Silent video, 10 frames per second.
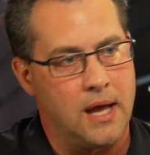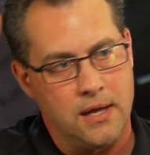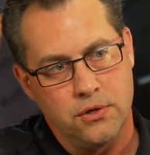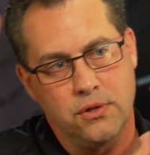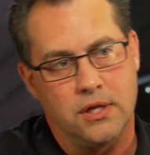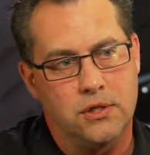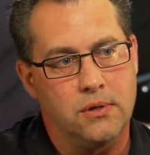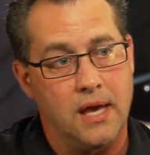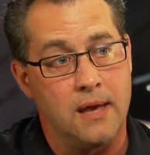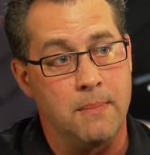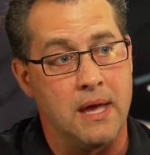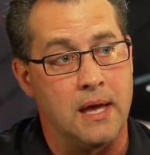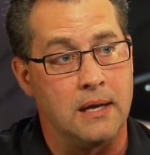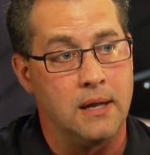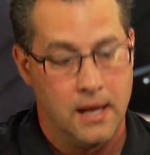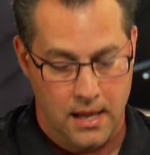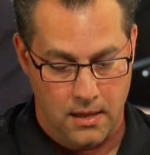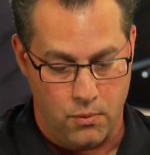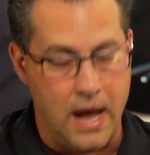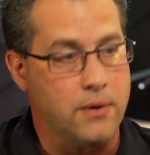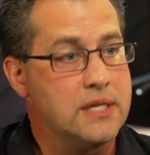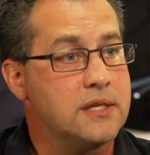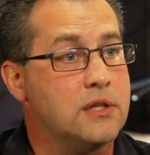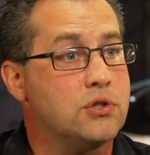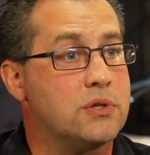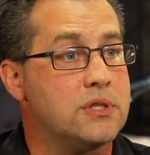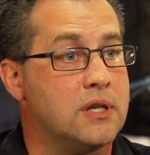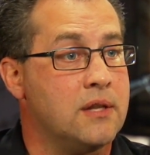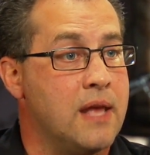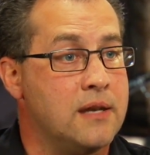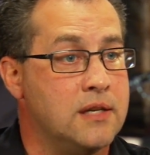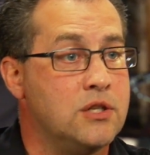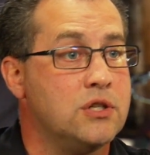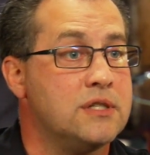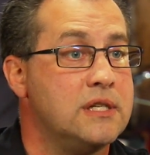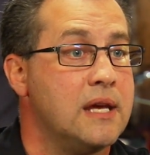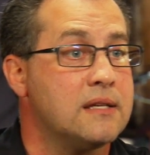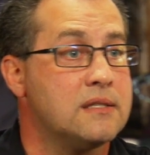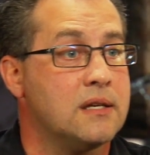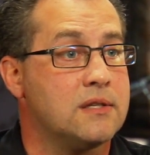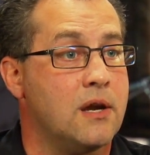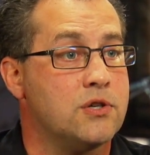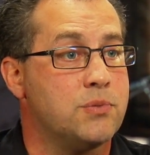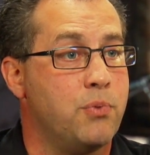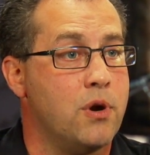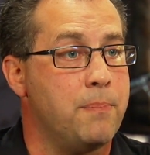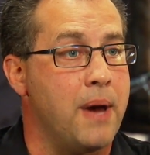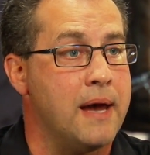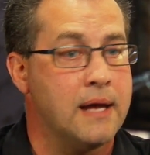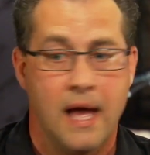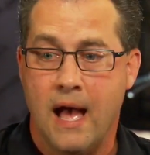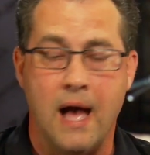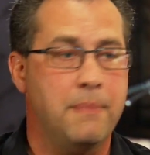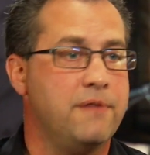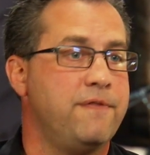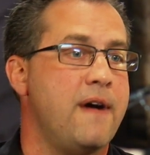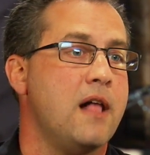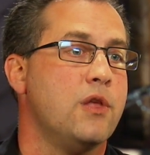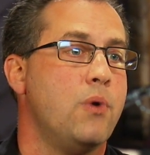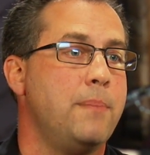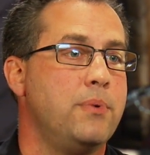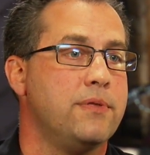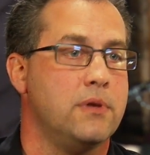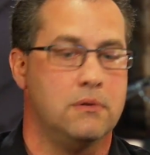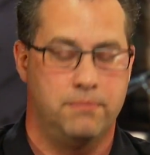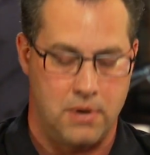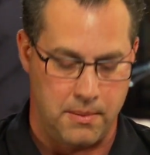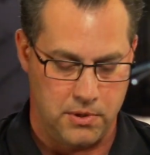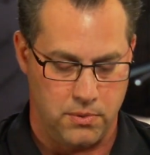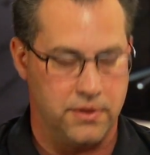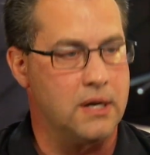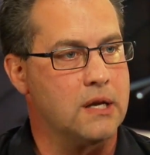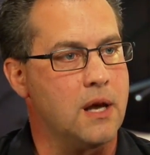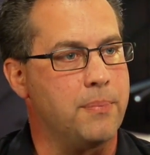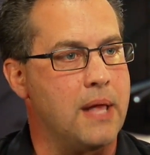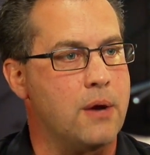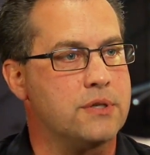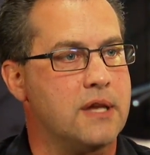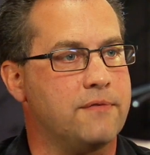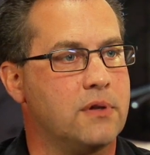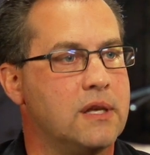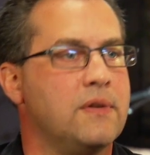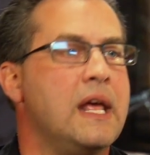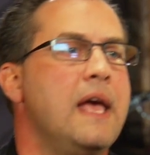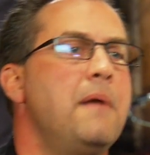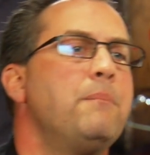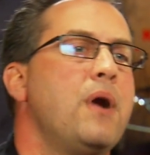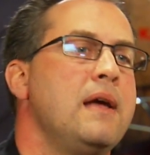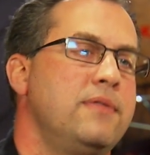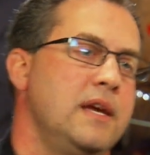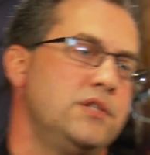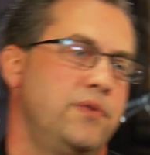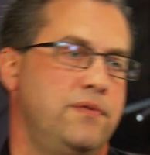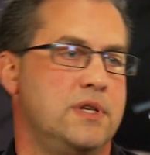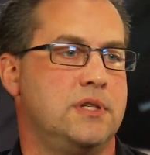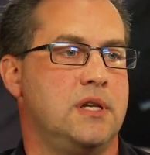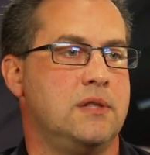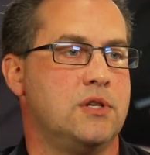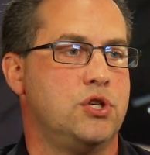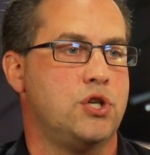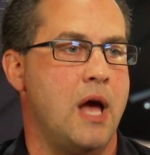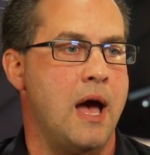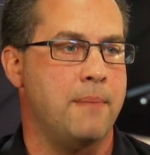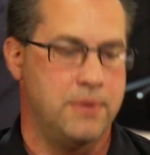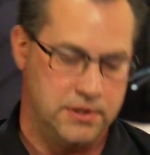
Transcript: I knew that you came in, wow, he's interested in that Ninja ZX6R sport bike. I'm going to follow up with you probably within a couple hours after leaving. Bryan, thanks for visiting the shop.